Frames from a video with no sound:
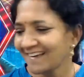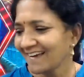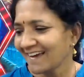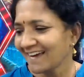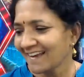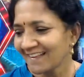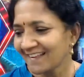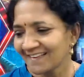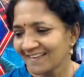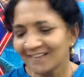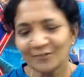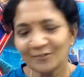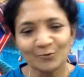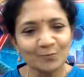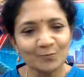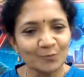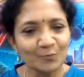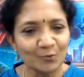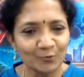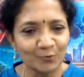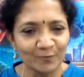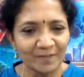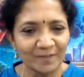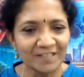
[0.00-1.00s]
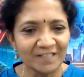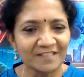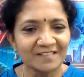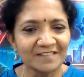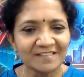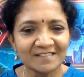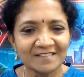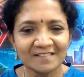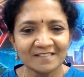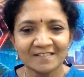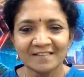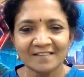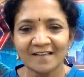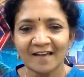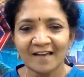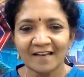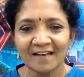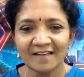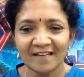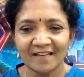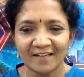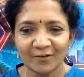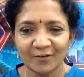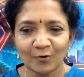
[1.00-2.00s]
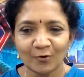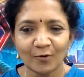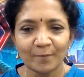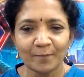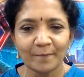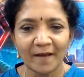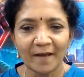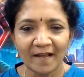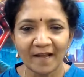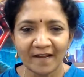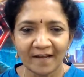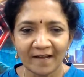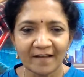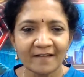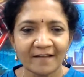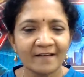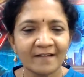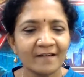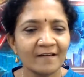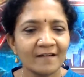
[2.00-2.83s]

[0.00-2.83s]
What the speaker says: Another 2 more weeks, and then you are back